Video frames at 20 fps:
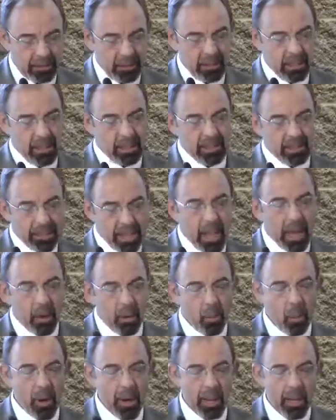in that
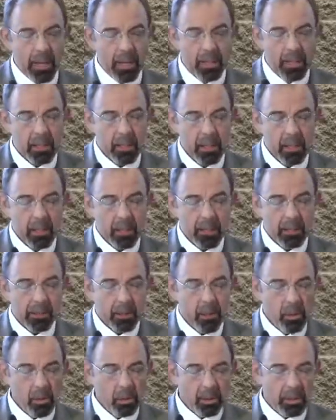way,
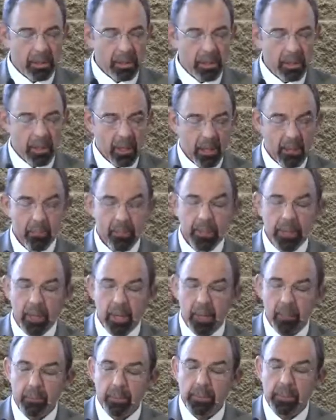the holy
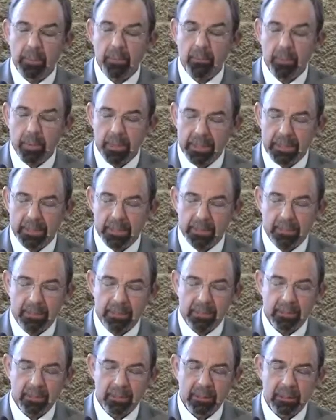becomes present.
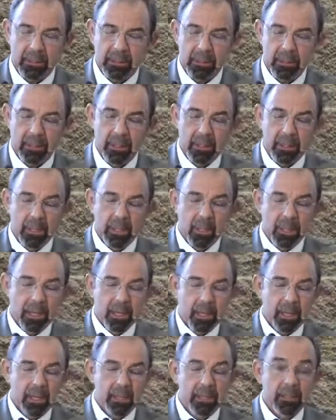
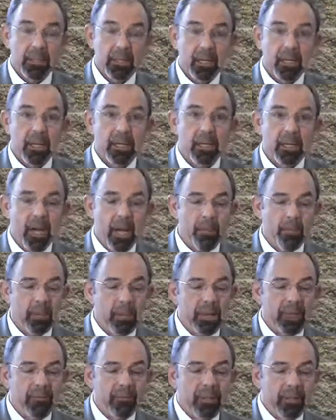Indeed, I
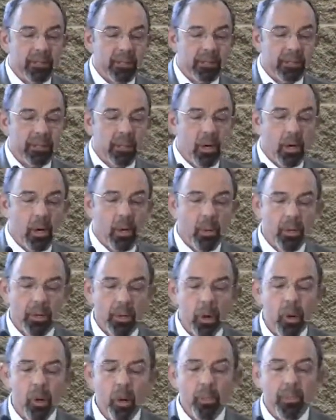believe it is so, and
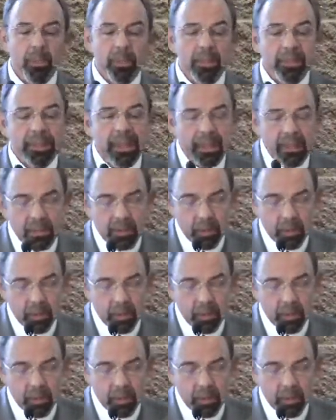hope that that is